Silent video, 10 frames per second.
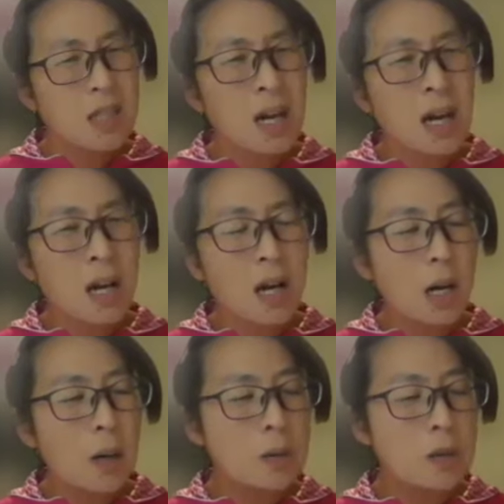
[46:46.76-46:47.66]
yeah.
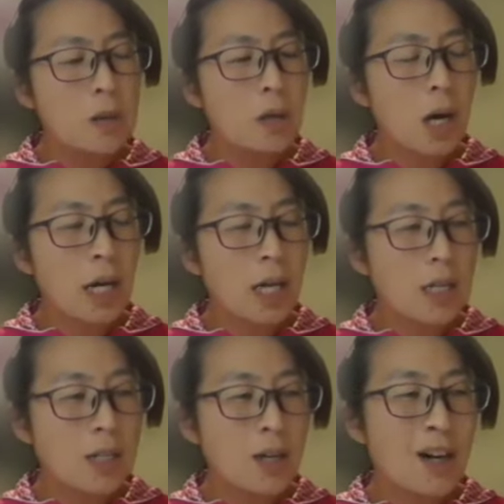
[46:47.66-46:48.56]
I was. I sure. feel like I what
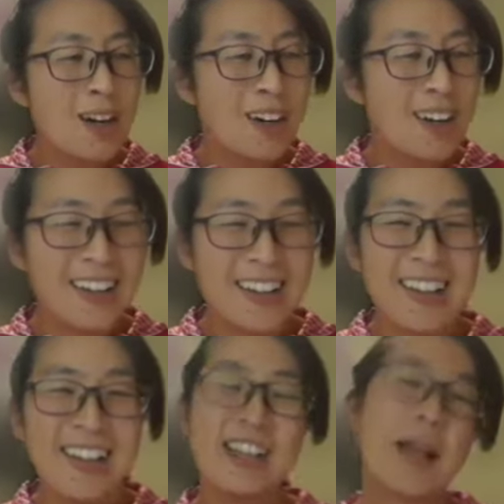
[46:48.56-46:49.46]
could be that. better is
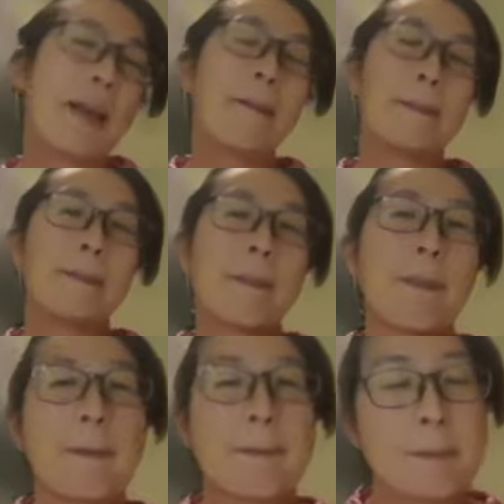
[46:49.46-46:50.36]
like,
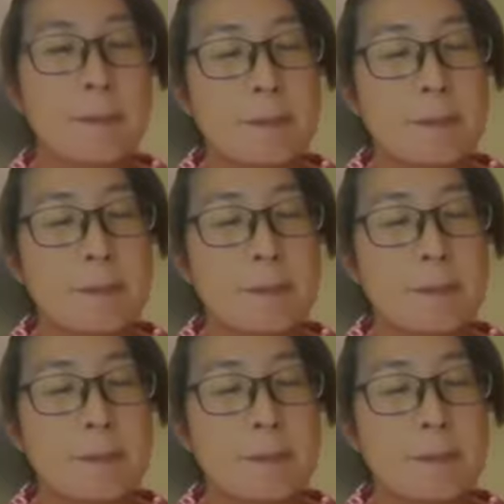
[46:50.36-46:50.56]
what